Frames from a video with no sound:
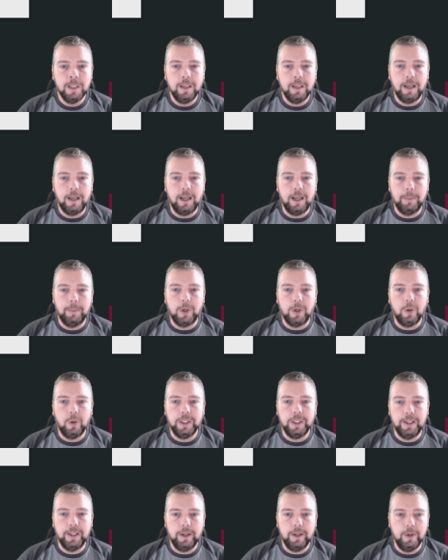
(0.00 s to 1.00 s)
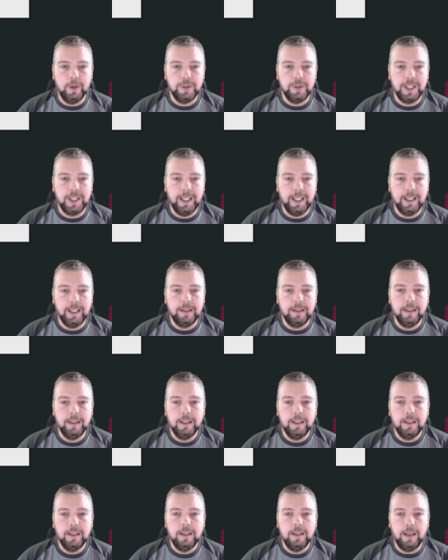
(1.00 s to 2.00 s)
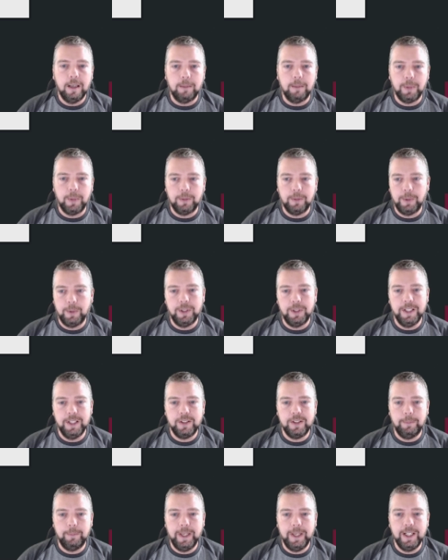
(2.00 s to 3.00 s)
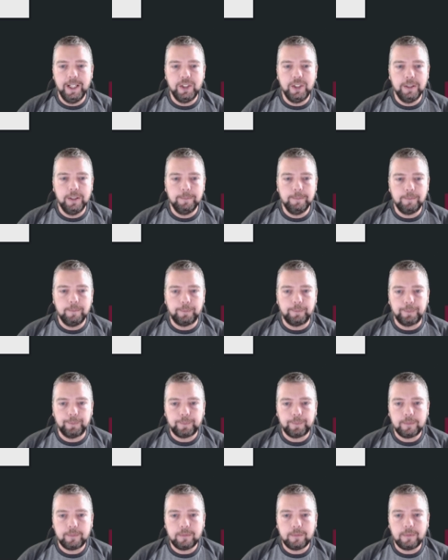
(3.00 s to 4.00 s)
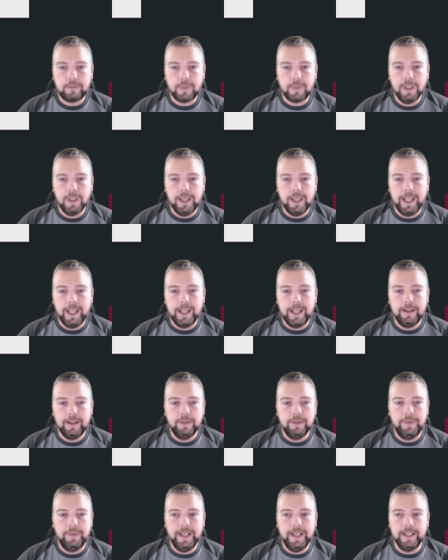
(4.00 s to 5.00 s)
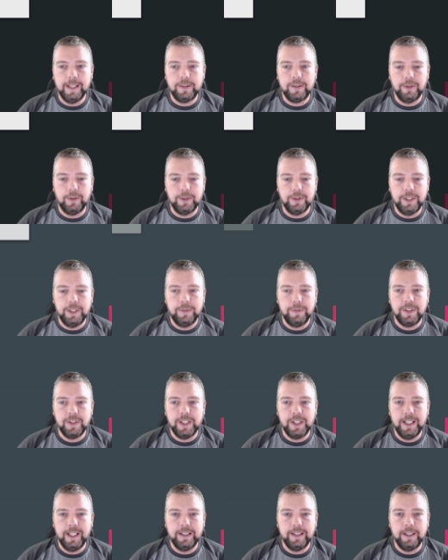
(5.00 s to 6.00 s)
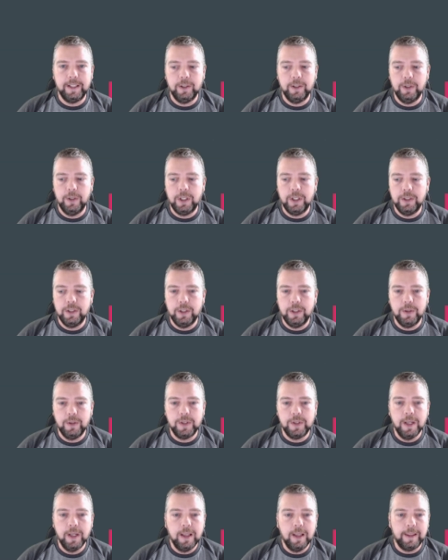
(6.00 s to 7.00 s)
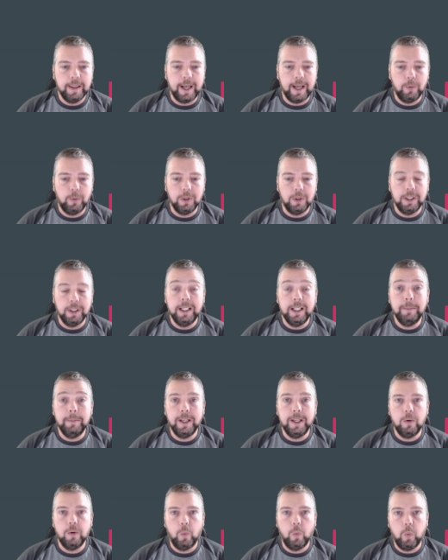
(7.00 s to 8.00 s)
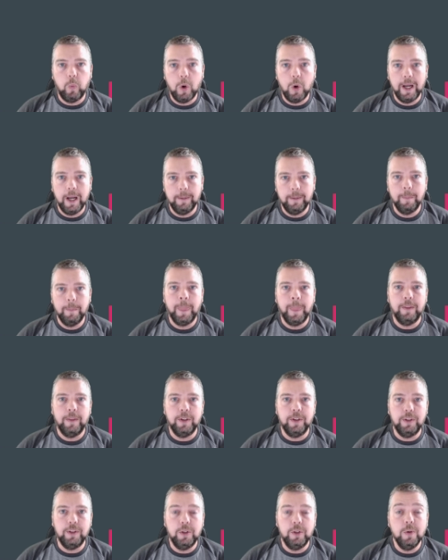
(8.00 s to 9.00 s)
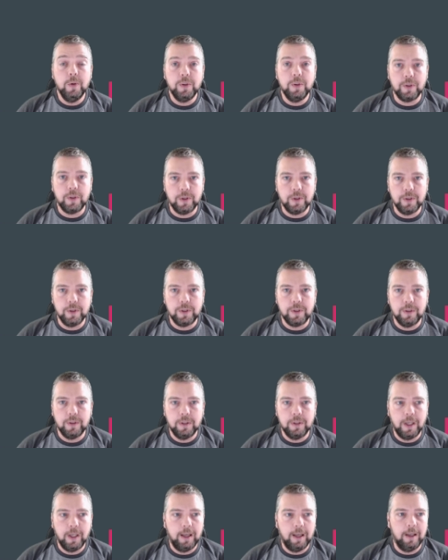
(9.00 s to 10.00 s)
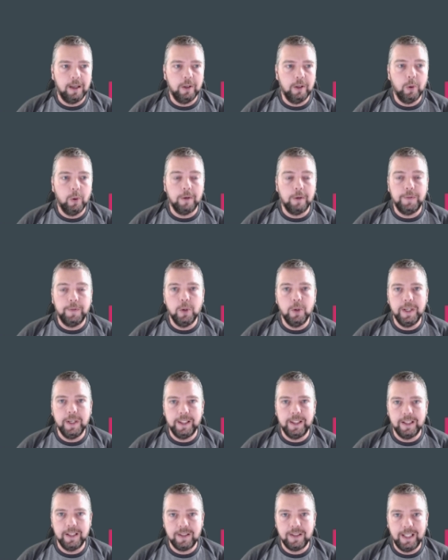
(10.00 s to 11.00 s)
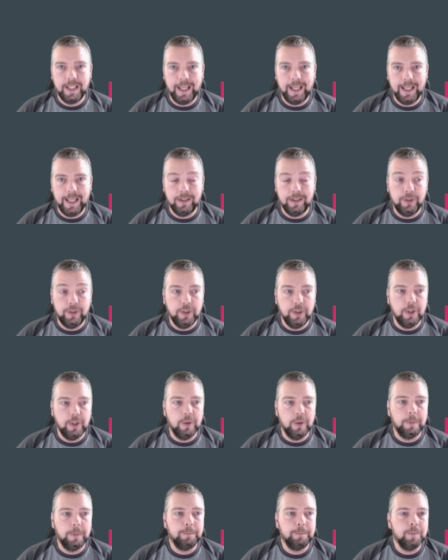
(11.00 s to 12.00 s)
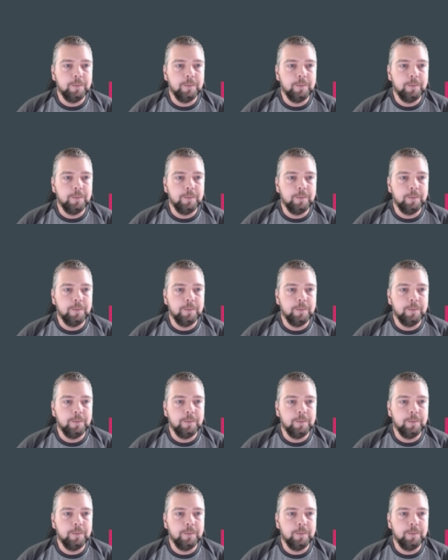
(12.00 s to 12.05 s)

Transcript: but only the host can. Participation and advanced. So there's different settings here you can use that will limit what the users who are viewing this can do.